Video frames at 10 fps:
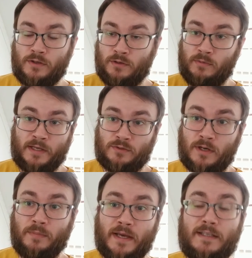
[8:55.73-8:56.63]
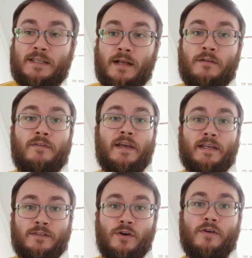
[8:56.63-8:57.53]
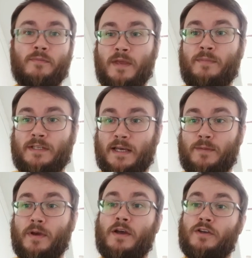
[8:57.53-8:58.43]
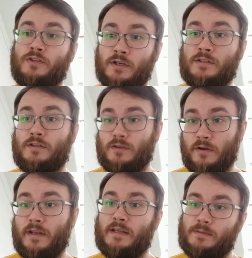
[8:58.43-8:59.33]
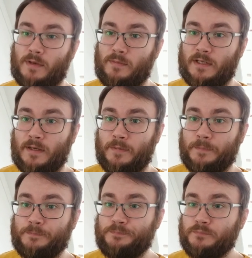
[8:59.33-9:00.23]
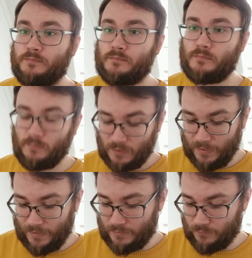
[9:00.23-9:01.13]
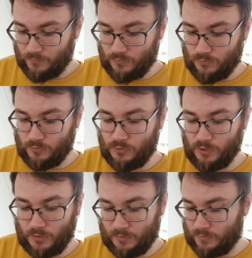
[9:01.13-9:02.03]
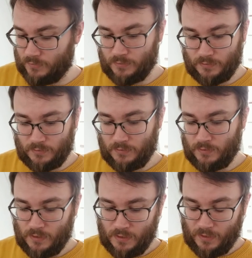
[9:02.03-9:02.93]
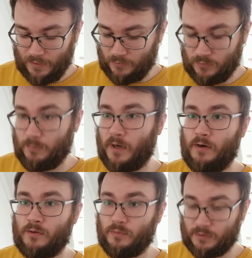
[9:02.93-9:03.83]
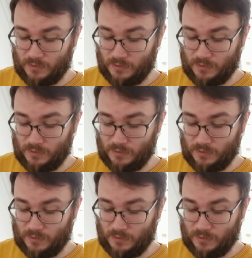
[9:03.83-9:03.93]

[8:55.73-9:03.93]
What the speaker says: a string by itself is not the maybe type. Just Dawn is a maybe type. And if we do just, and the supernal we'll say